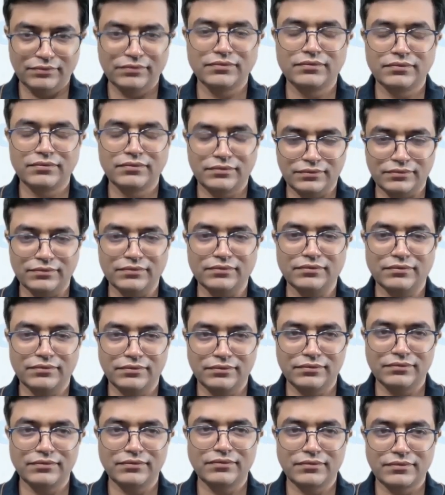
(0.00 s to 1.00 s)

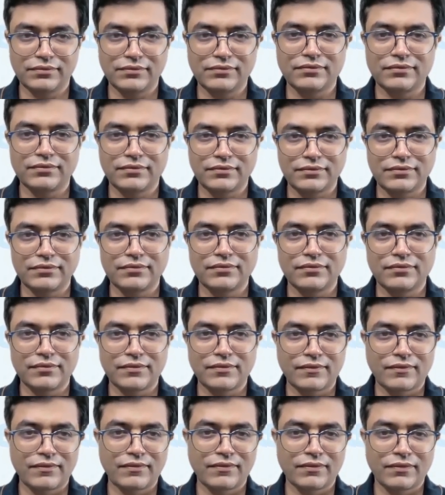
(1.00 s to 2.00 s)

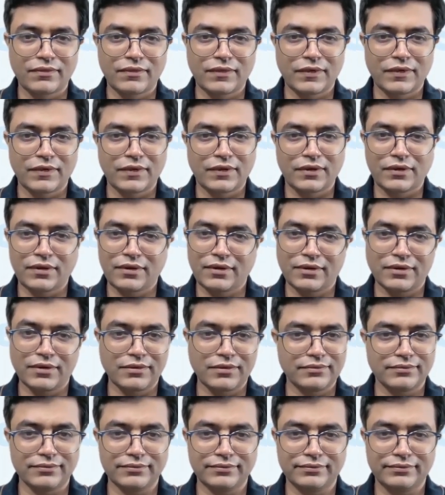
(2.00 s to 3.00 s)

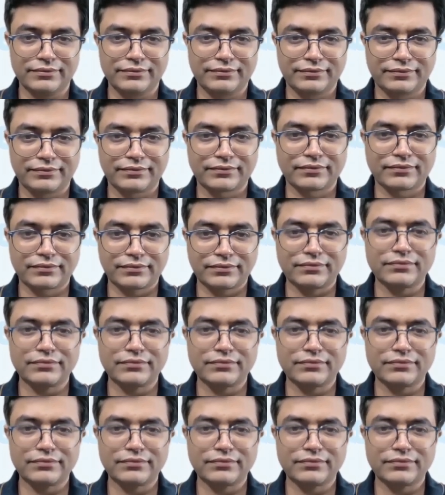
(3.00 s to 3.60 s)
[no speech]